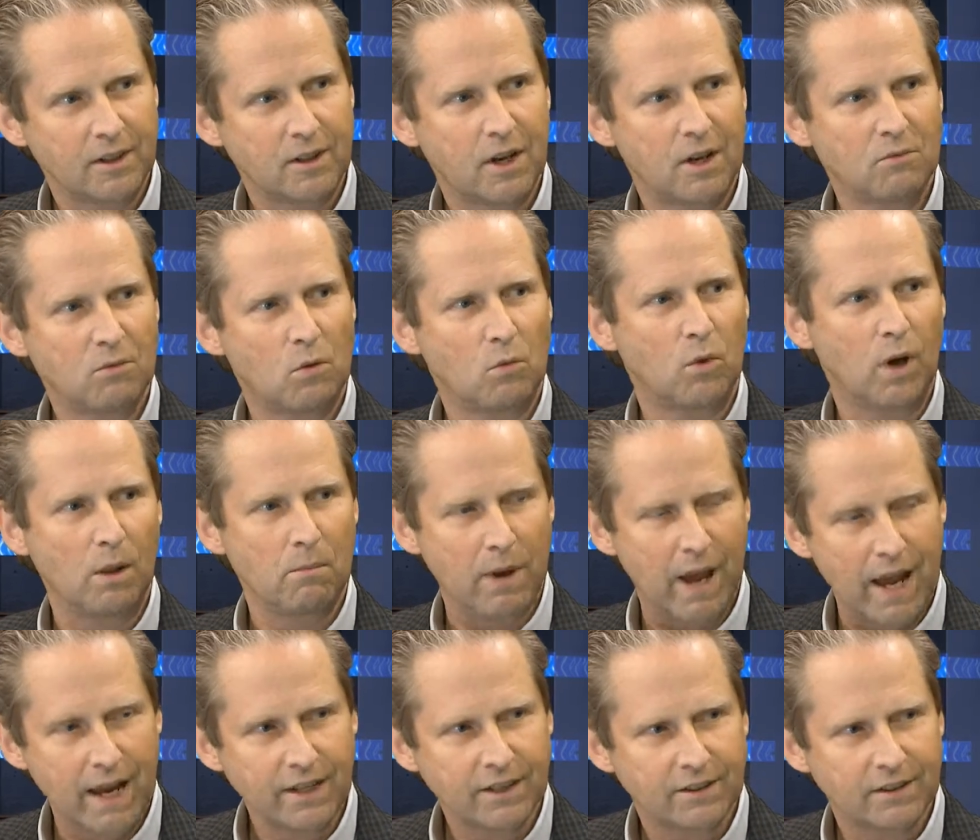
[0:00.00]
We're well
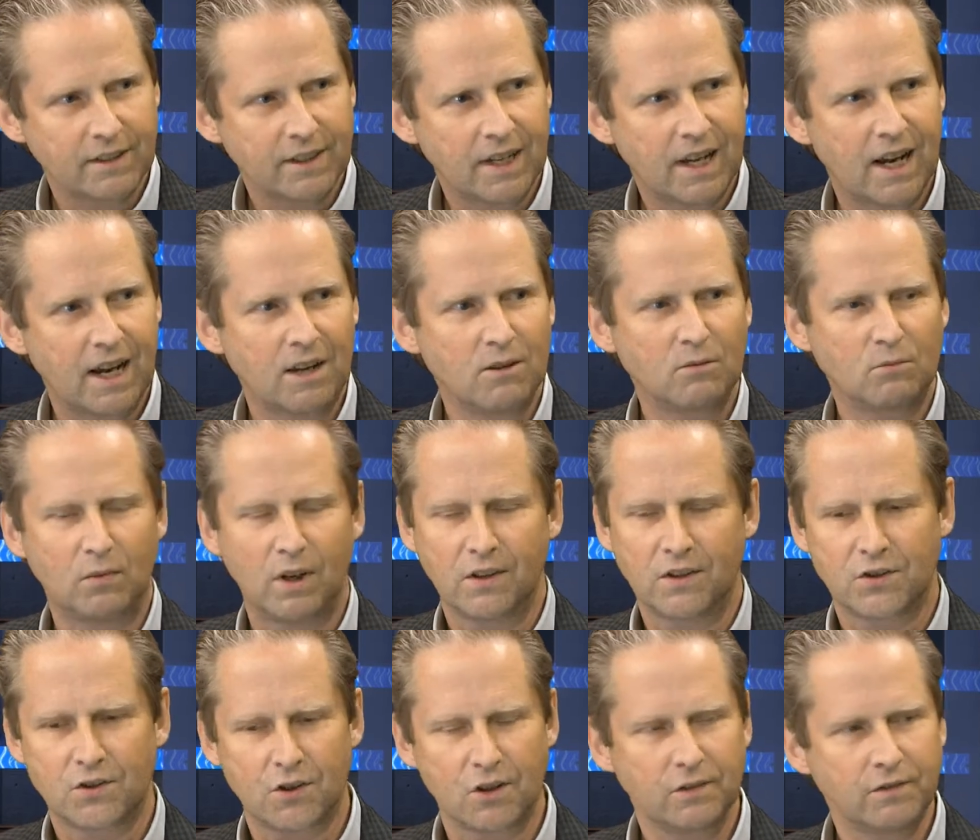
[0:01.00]
banked,
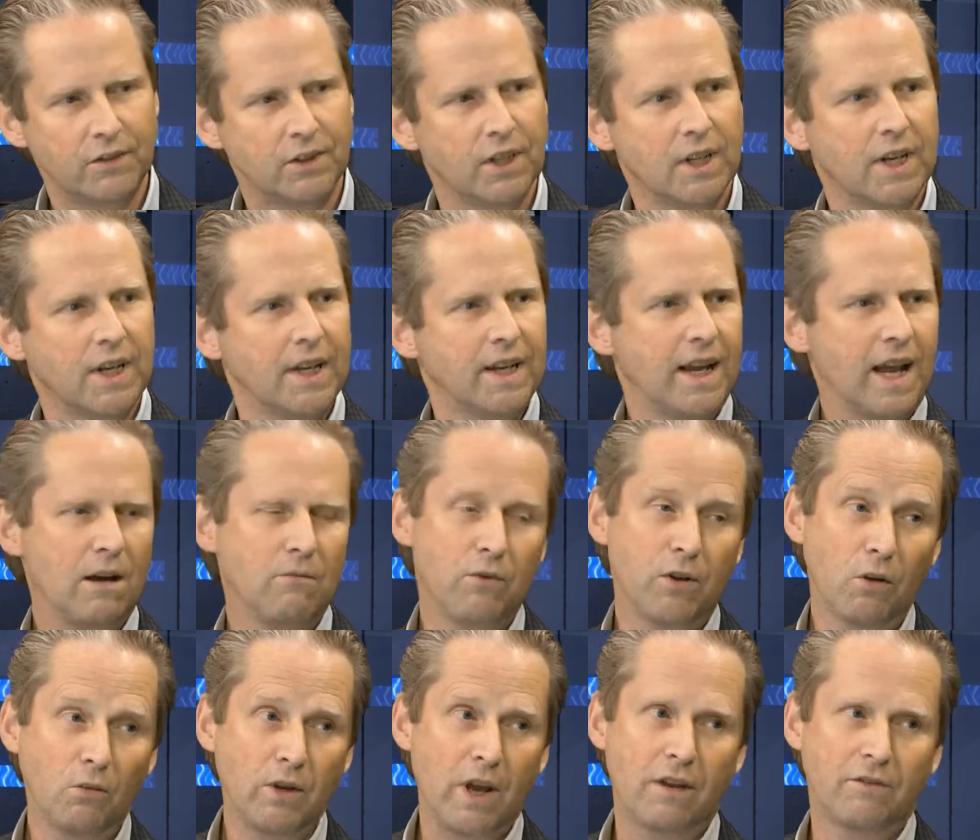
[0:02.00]
well served, and
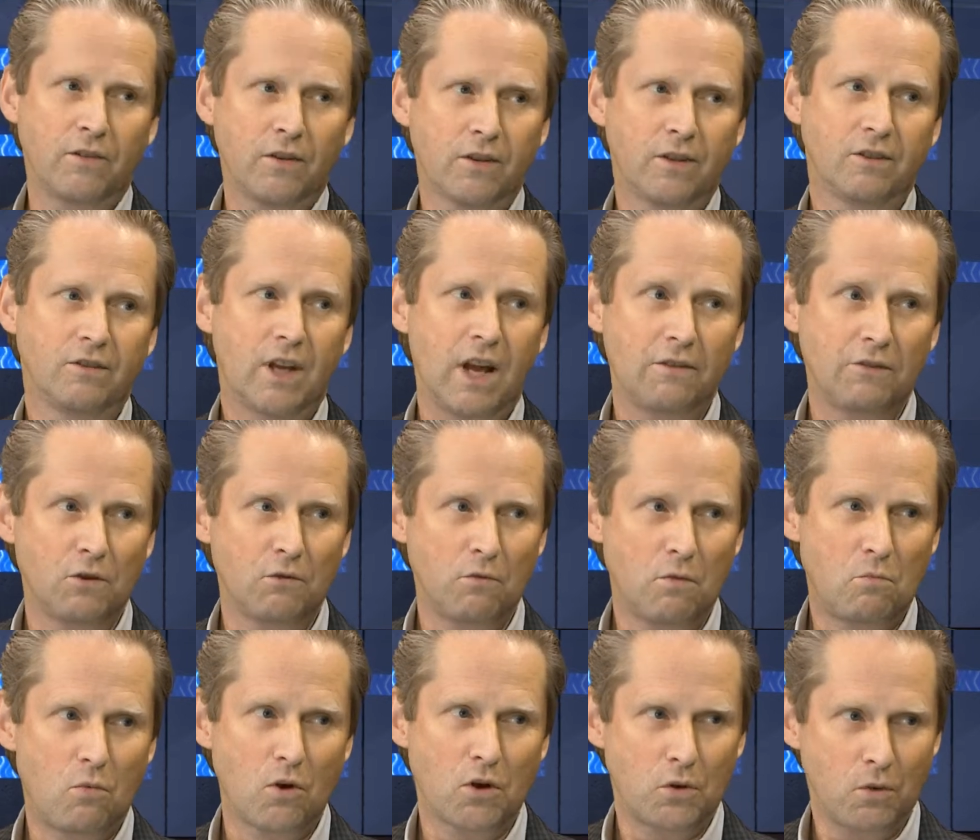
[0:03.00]
we only have to
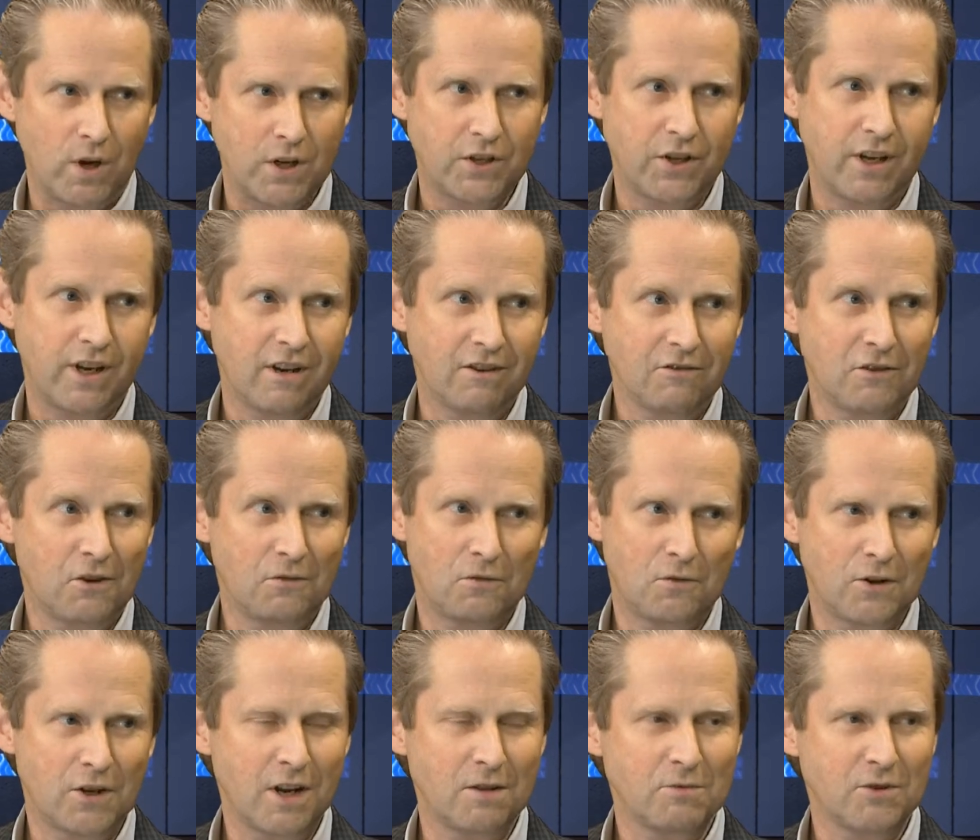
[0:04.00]
report twice a year, not
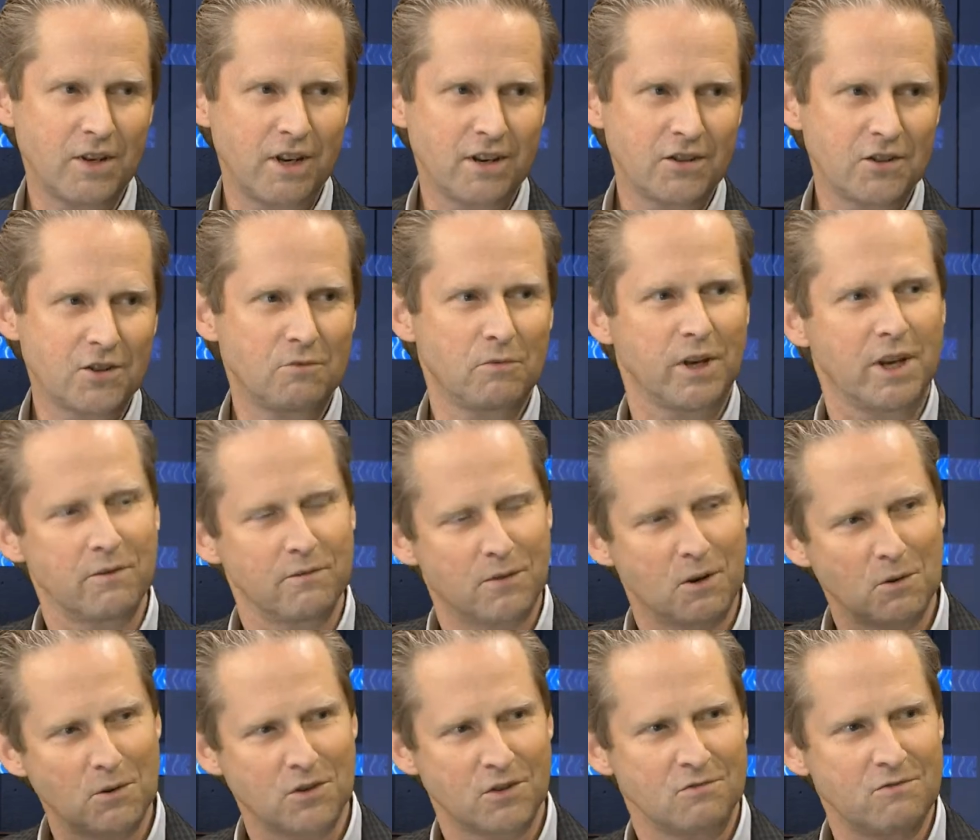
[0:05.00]
4 times a year. So we can
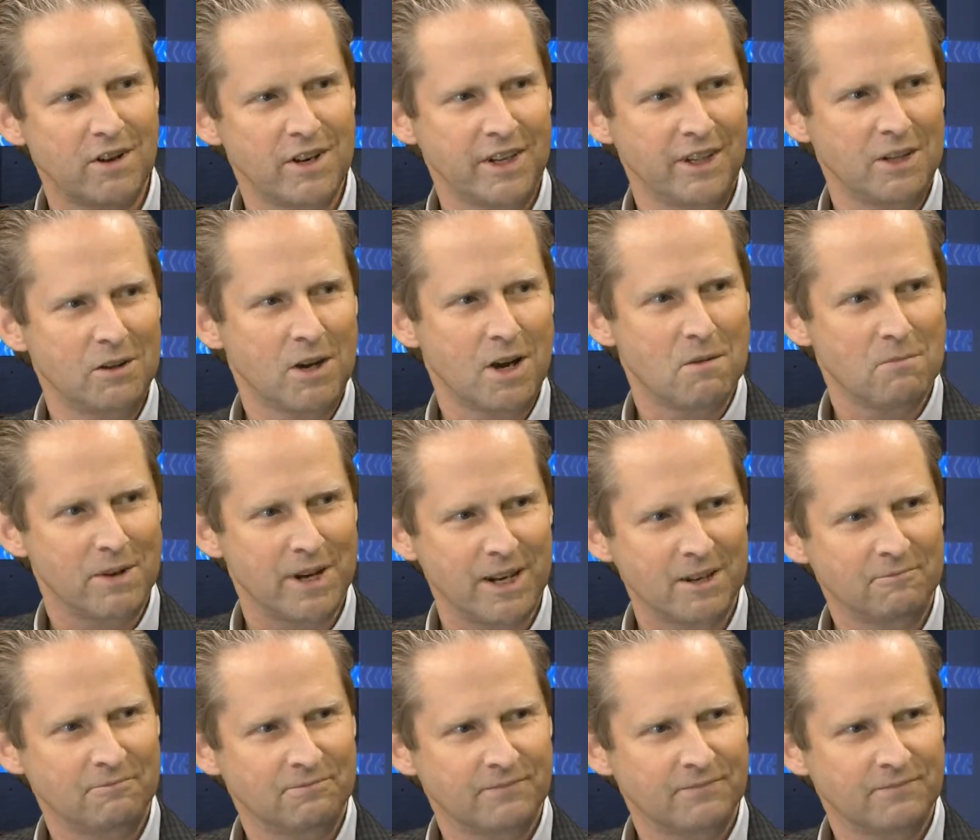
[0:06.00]
focus on running the company.